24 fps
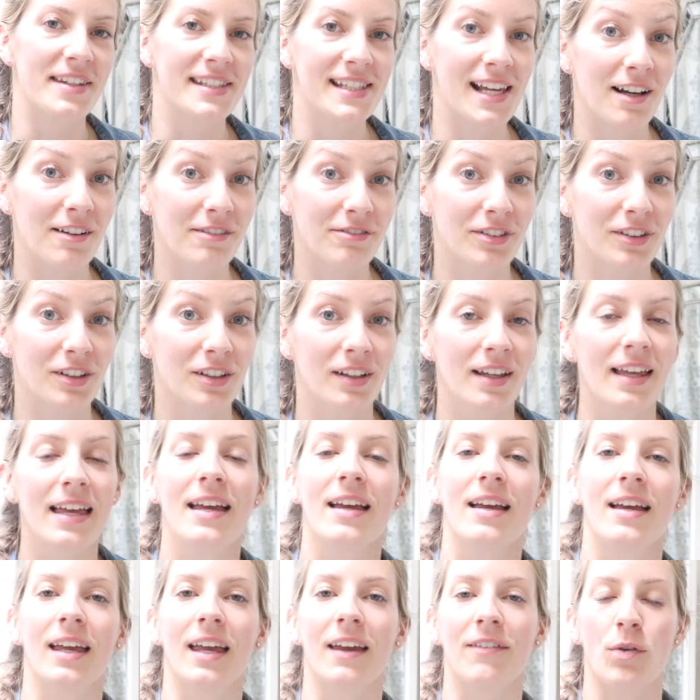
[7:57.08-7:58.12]
this helpful.
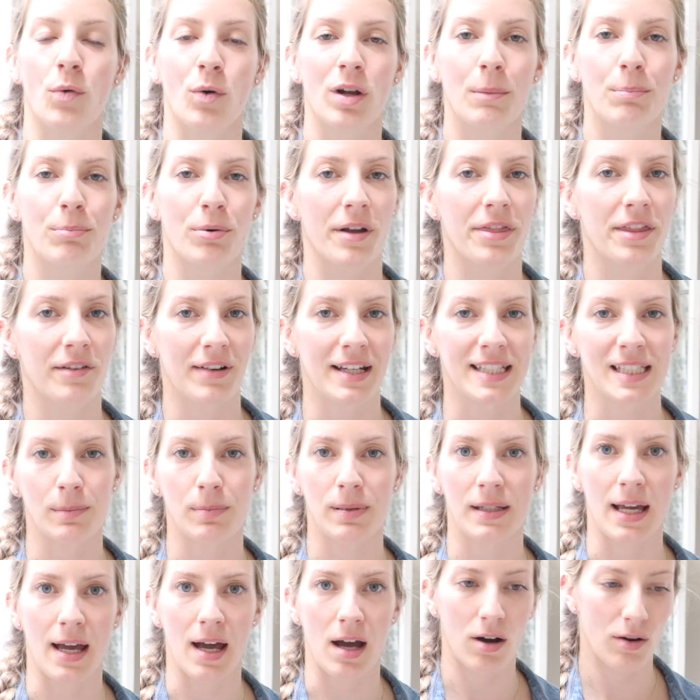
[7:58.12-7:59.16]
If you want to print the
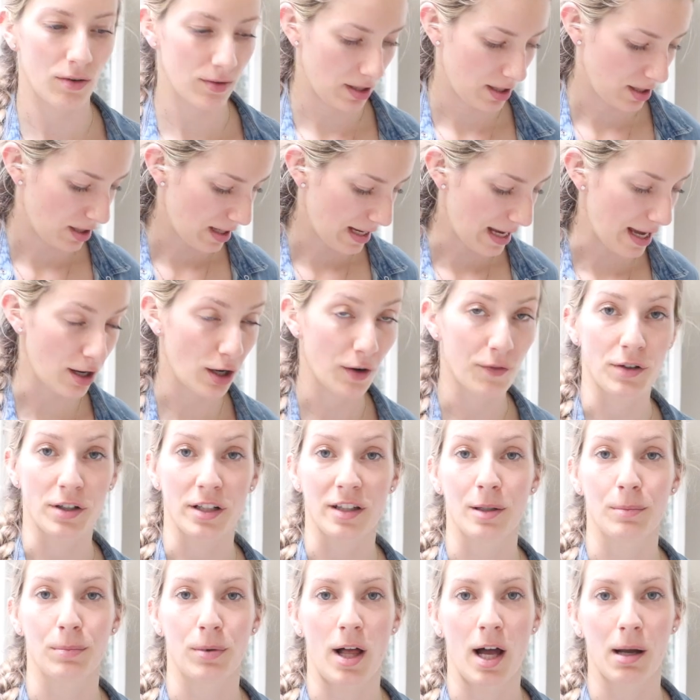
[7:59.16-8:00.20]
recipe out, head over to
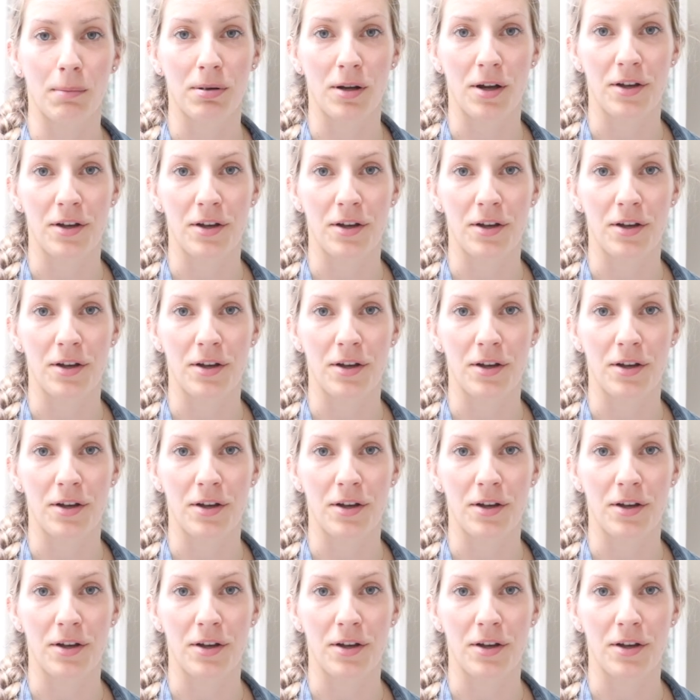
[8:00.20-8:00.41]
the blog